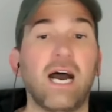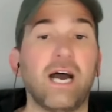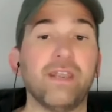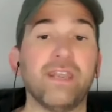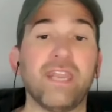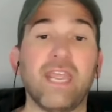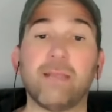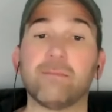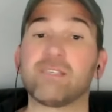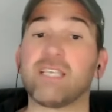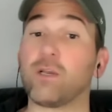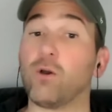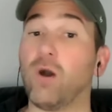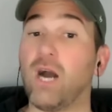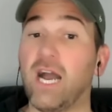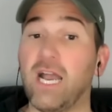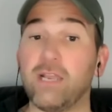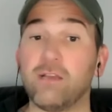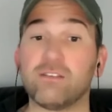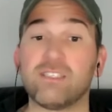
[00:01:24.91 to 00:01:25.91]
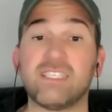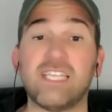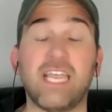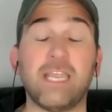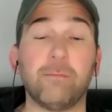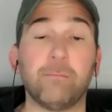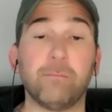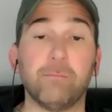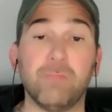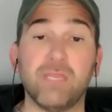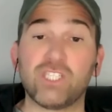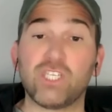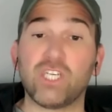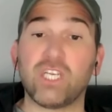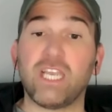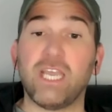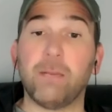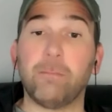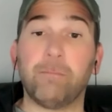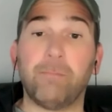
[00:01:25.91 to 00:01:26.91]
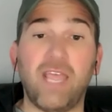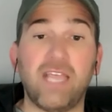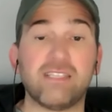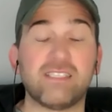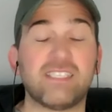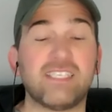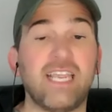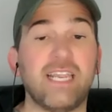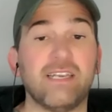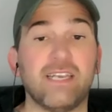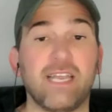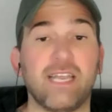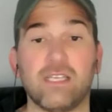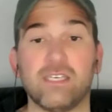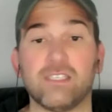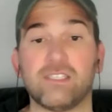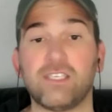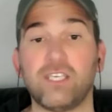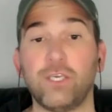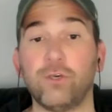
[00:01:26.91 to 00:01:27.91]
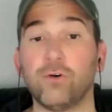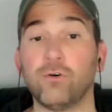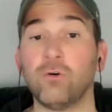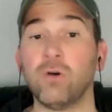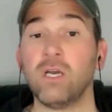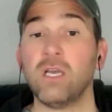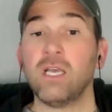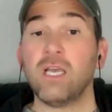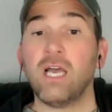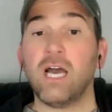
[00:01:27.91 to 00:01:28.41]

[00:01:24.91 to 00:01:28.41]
uh, names like Ohio State, Michigan, Penn State, and LSU.